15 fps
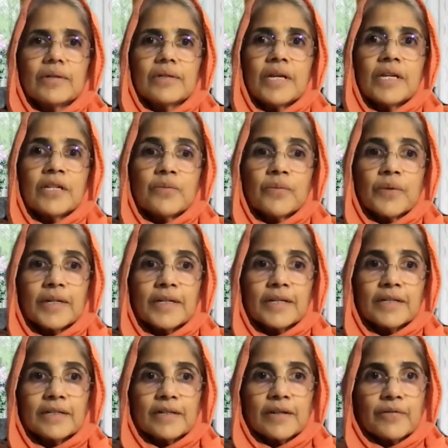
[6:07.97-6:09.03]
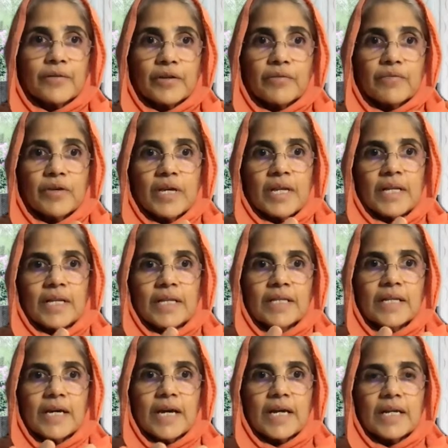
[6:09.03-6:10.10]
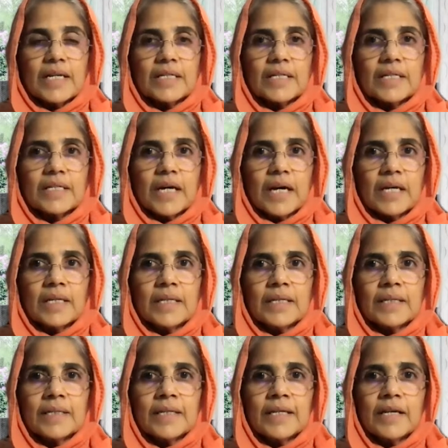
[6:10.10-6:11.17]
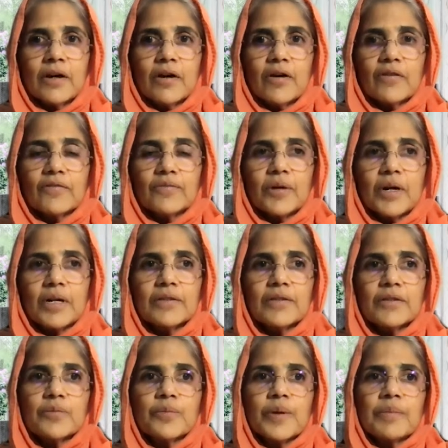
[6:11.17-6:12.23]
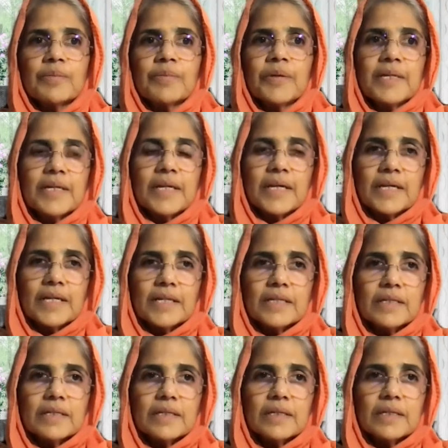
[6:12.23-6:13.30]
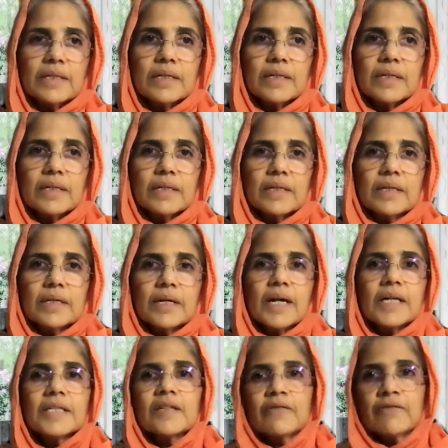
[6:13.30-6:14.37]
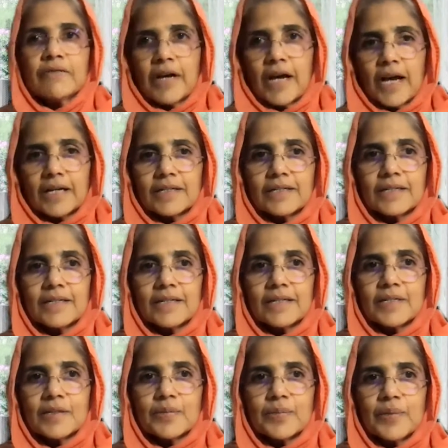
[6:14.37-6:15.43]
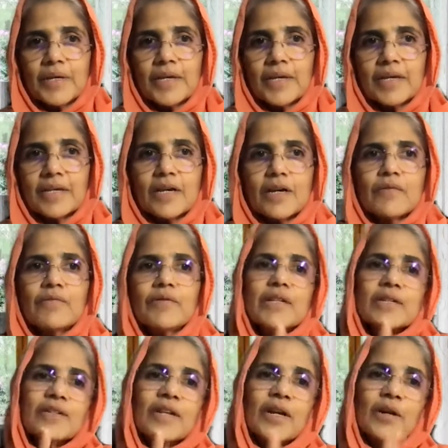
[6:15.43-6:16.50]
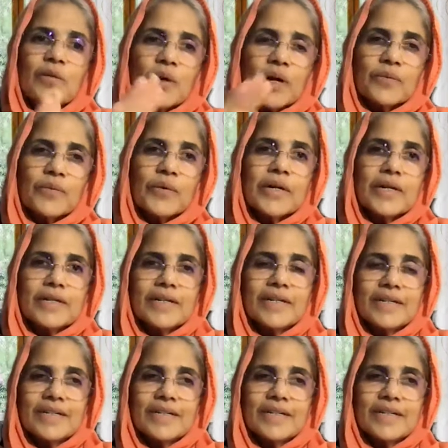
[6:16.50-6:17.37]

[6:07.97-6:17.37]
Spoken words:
each one is revealing the entirety of what this Brahman is. And in fact, really speaking, we just need one word.